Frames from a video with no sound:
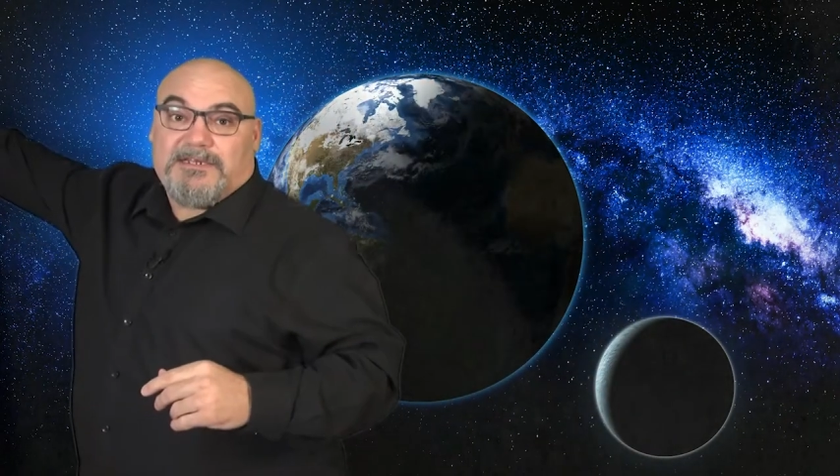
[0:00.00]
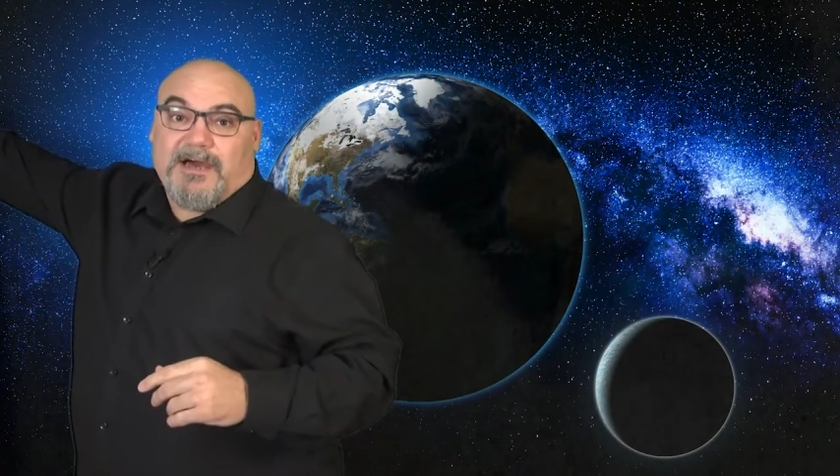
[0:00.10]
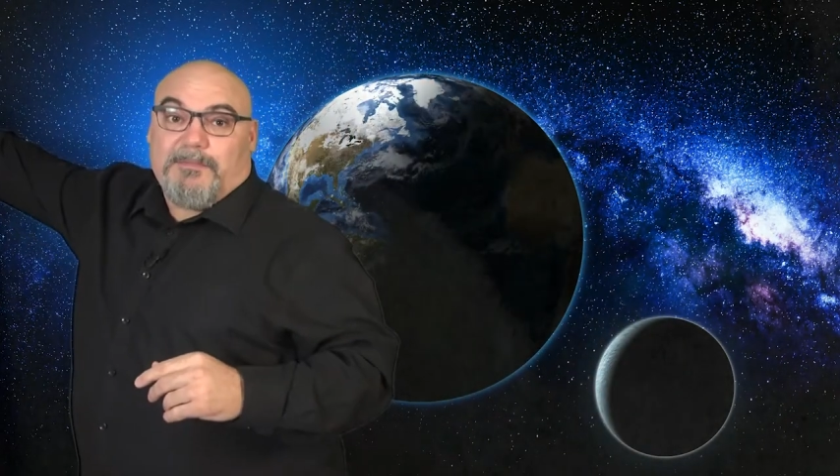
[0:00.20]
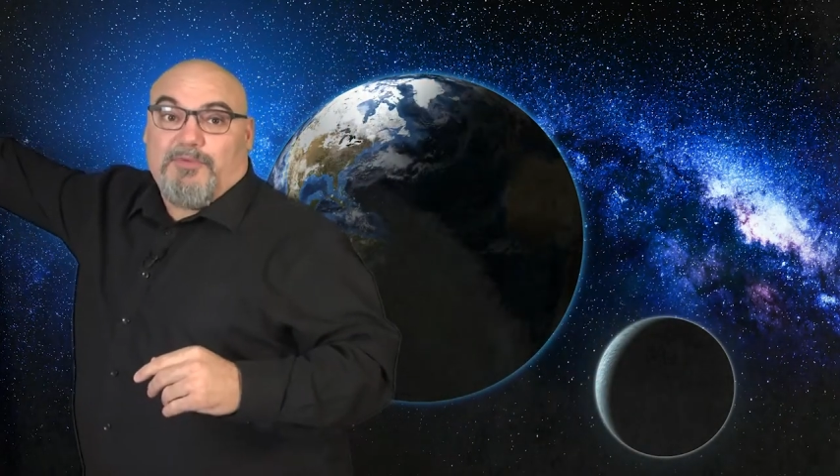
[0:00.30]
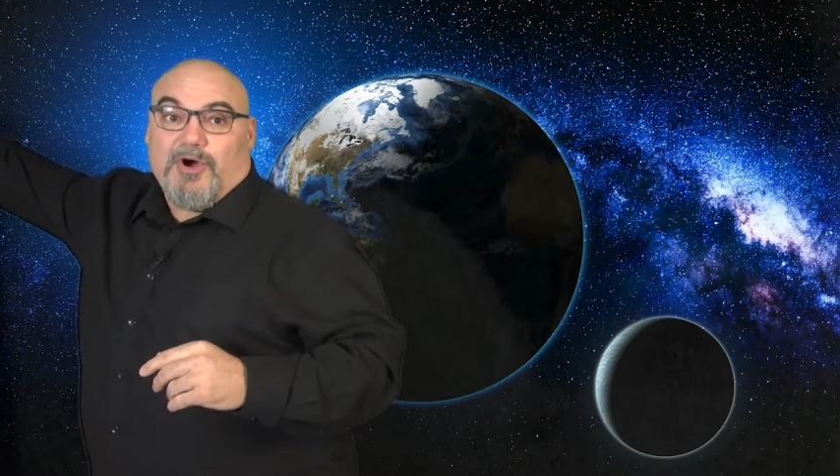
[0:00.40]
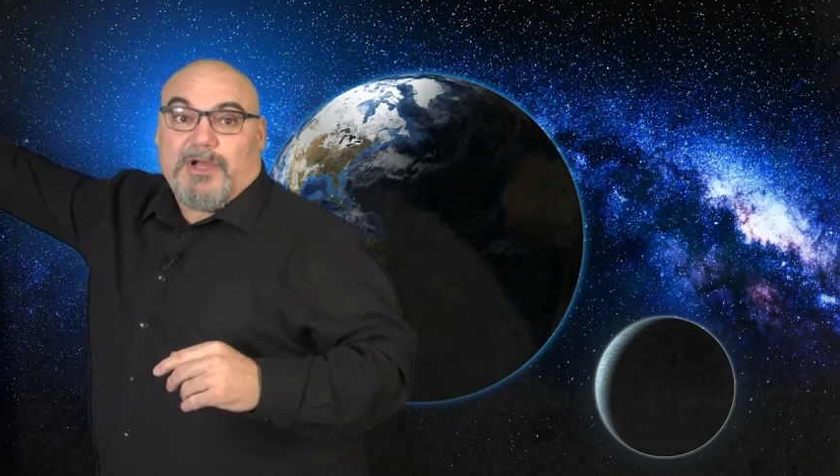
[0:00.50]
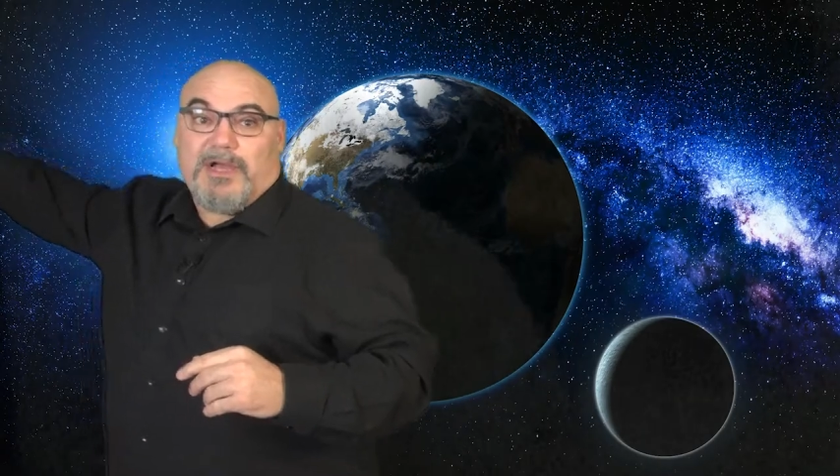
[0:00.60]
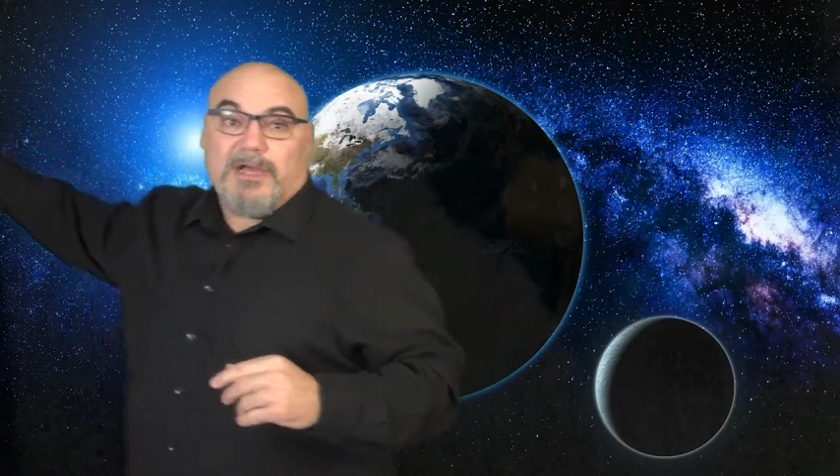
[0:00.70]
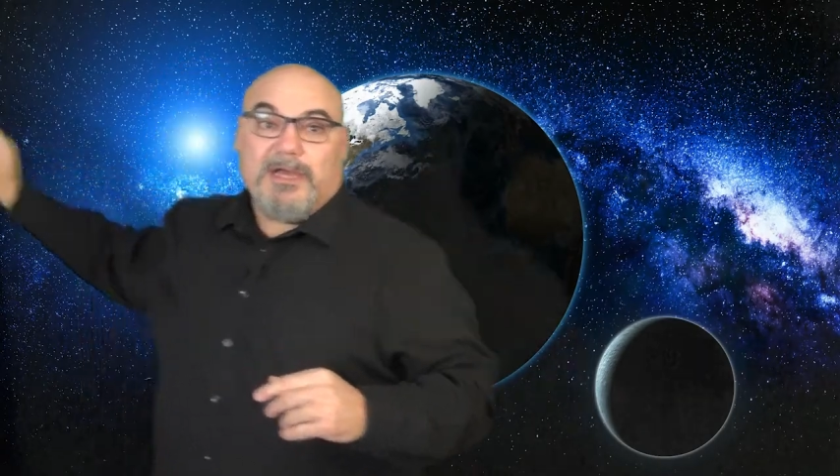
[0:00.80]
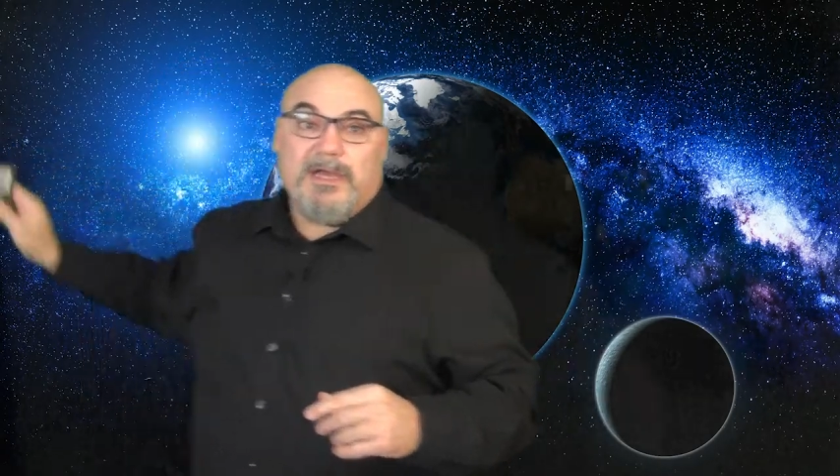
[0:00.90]
got a
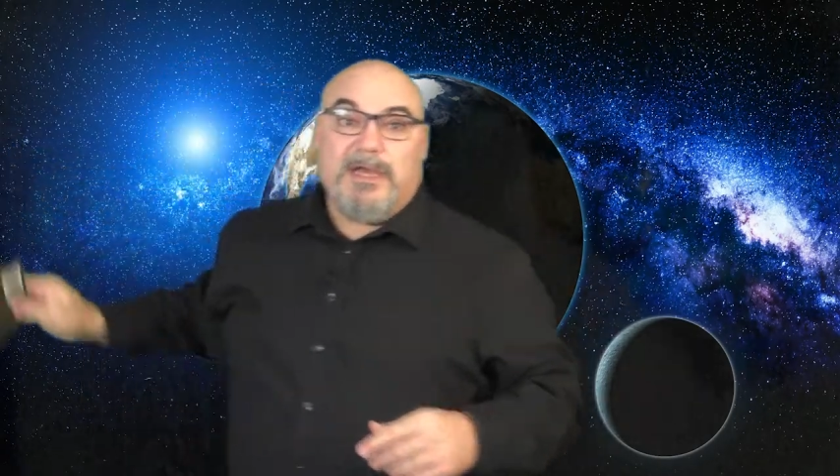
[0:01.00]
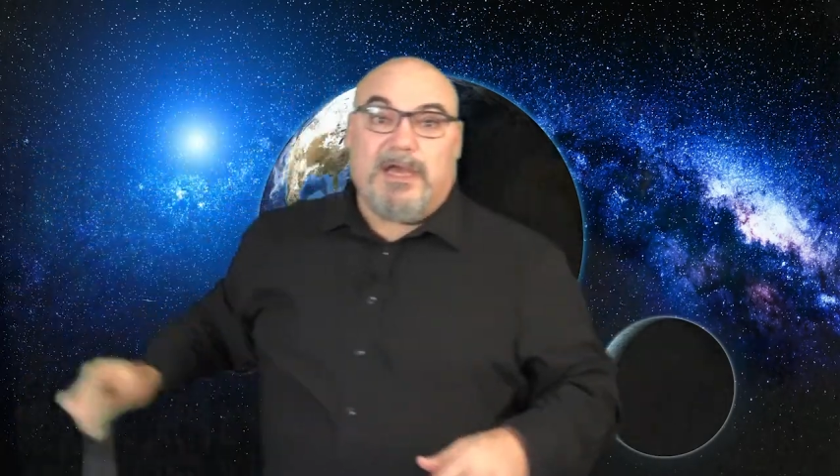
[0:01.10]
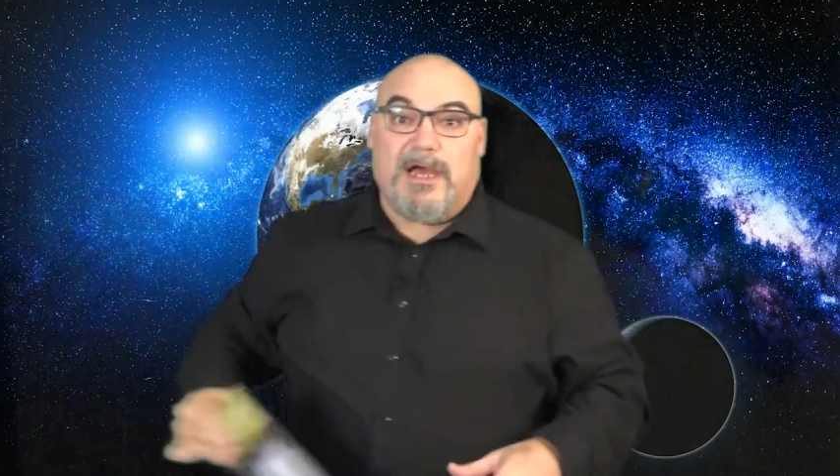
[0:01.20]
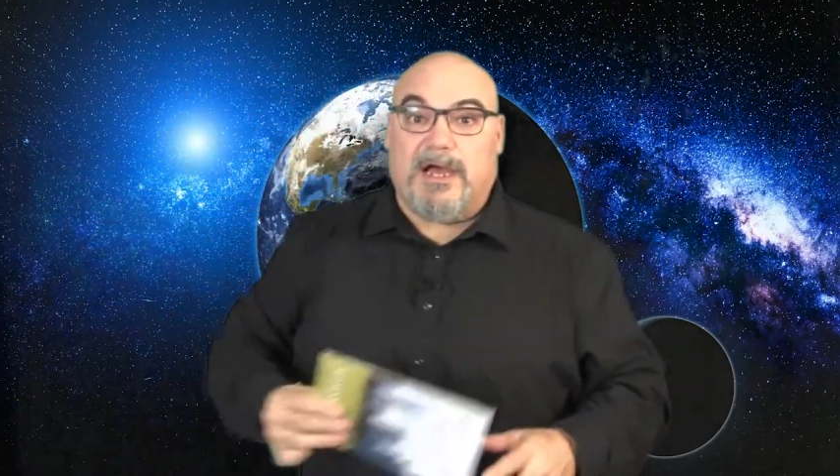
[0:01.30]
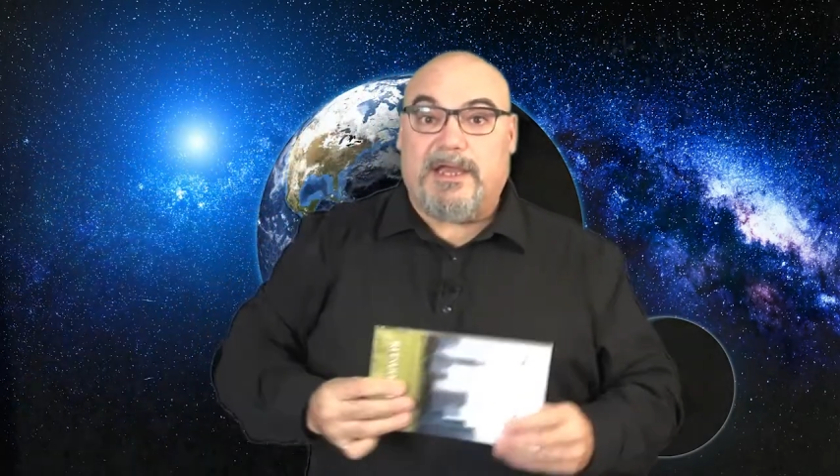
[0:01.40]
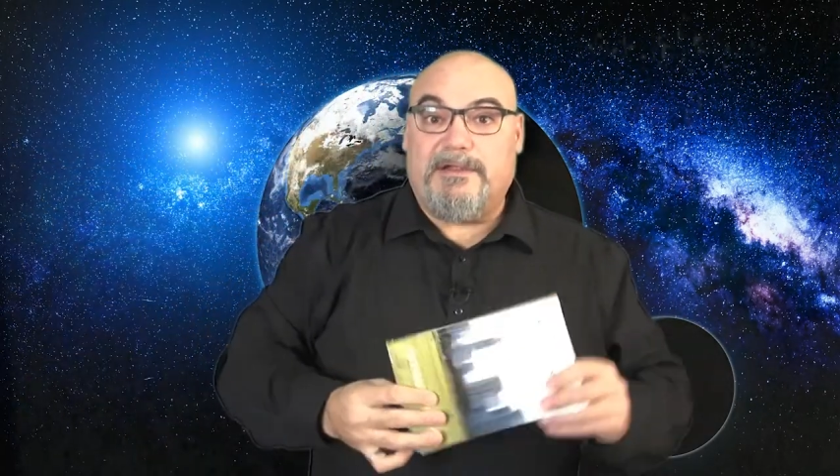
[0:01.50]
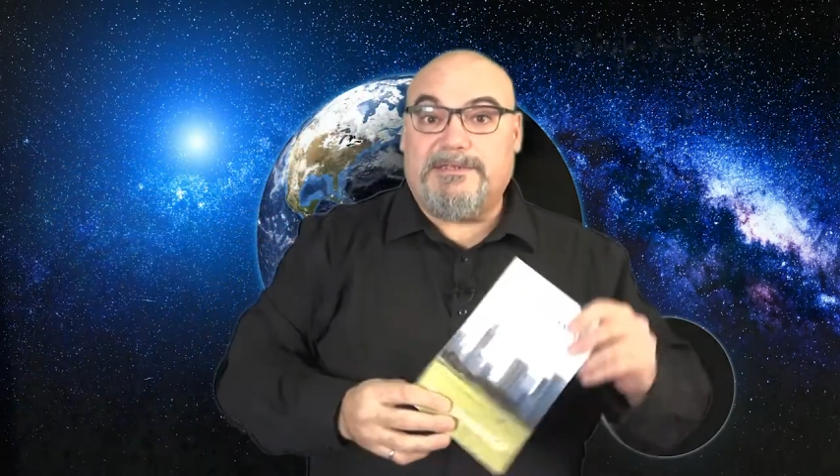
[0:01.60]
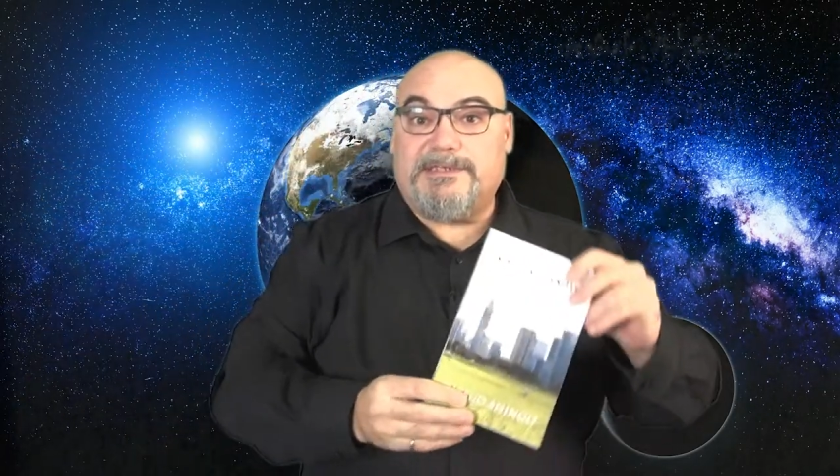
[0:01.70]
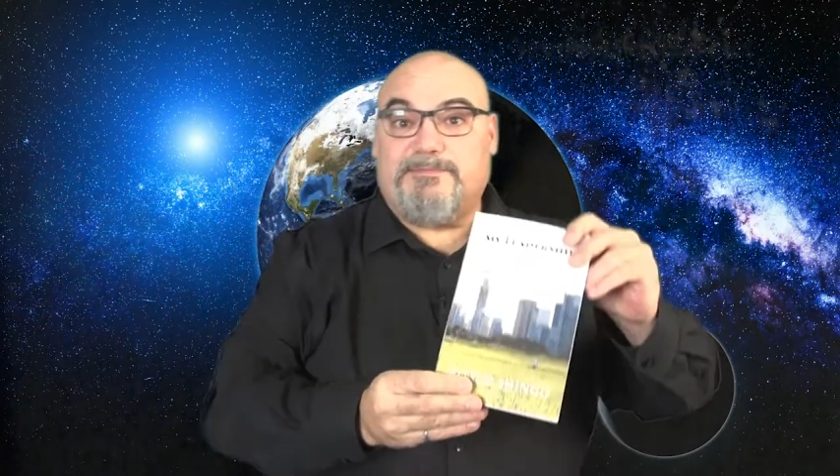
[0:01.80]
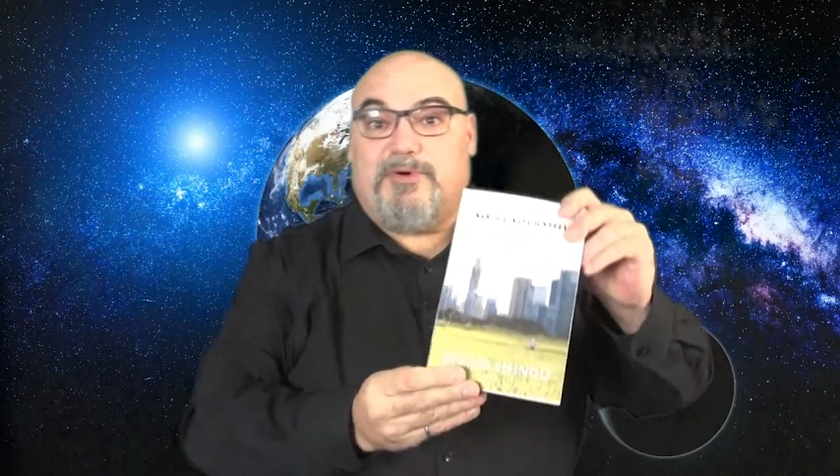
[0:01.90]
book. Uh,
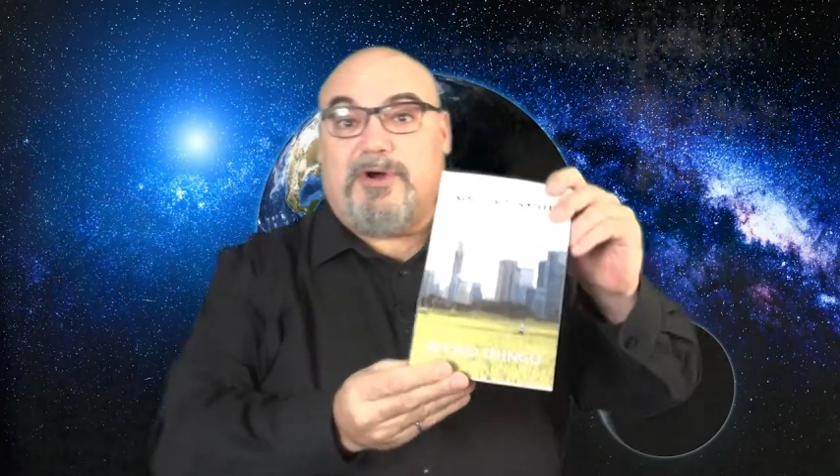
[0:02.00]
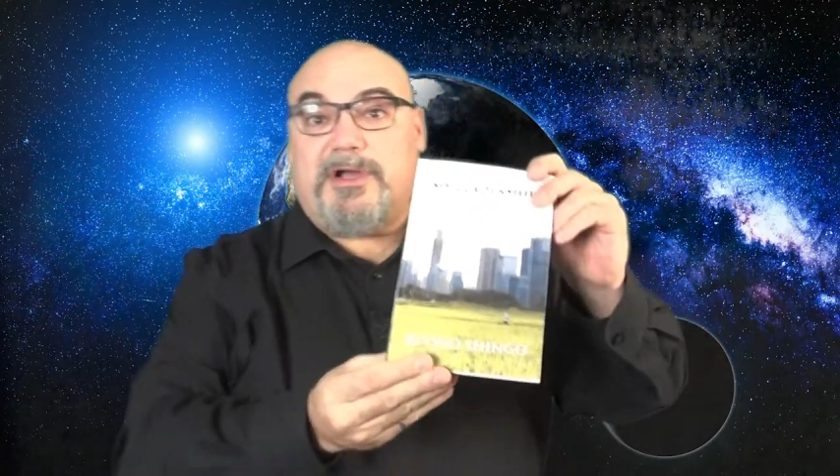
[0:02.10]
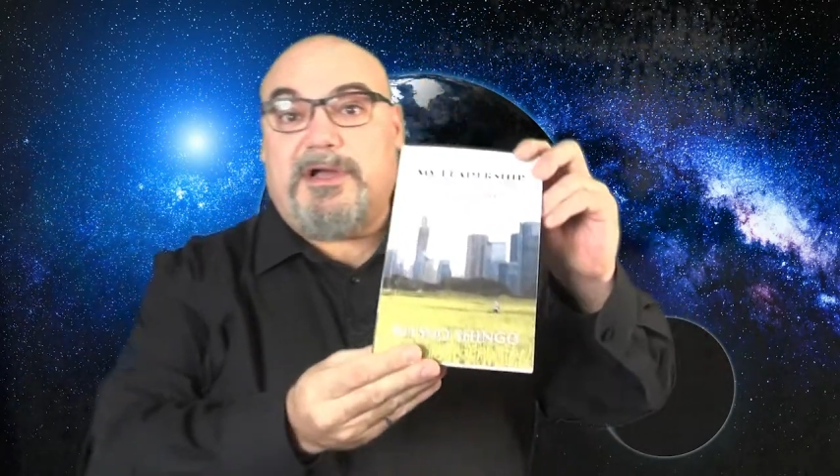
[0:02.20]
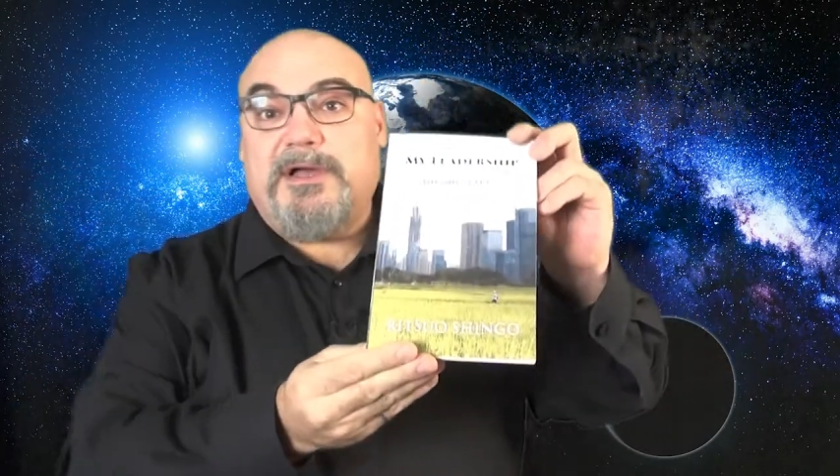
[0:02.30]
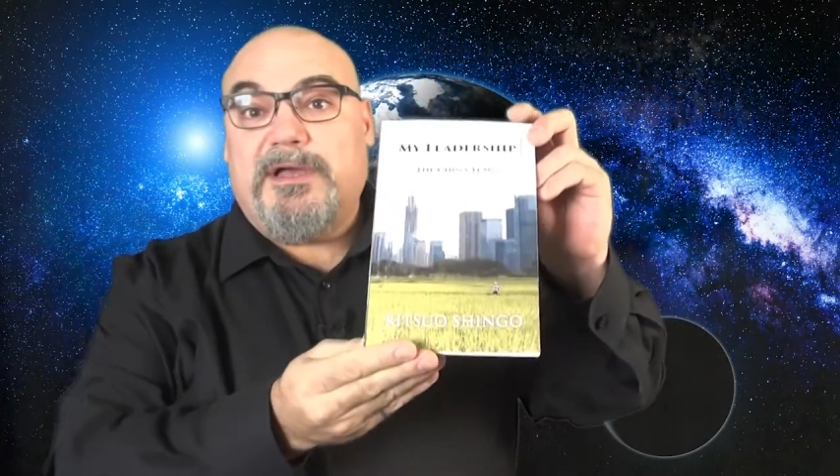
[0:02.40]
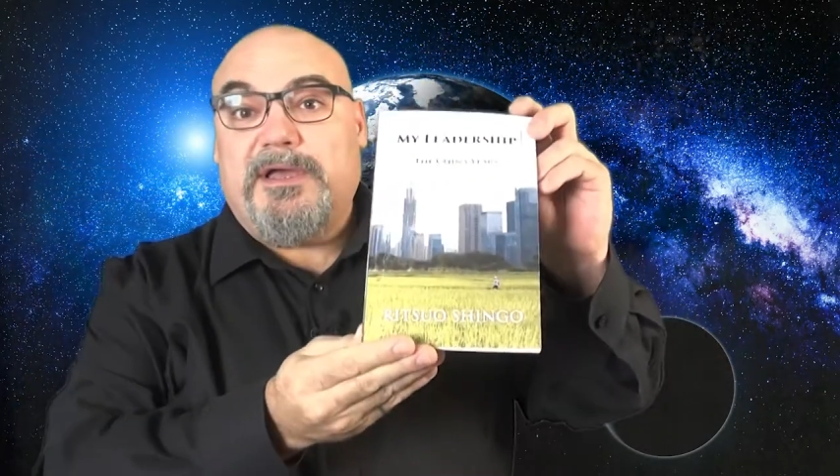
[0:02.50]
here's his book.